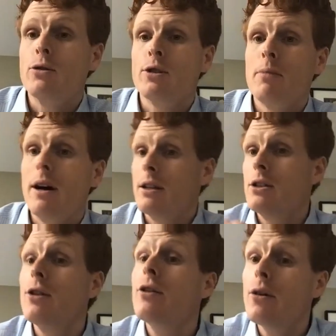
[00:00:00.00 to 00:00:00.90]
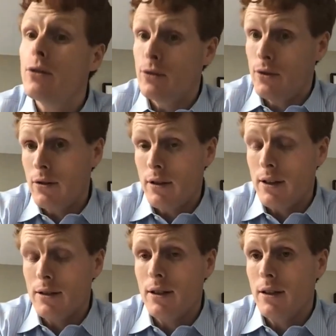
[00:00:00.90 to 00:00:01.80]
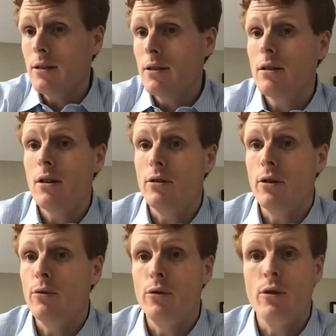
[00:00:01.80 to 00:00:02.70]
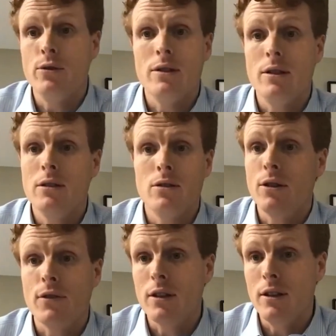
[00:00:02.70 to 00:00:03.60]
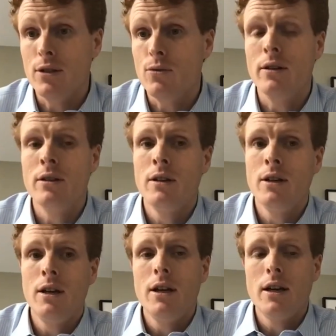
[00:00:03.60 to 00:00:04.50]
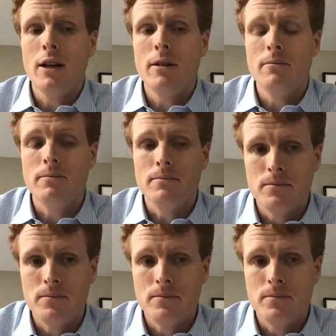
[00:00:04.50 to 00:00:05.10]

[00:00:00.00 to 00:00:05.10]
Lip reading: to respond to those incidents, although those incidents are different than this one.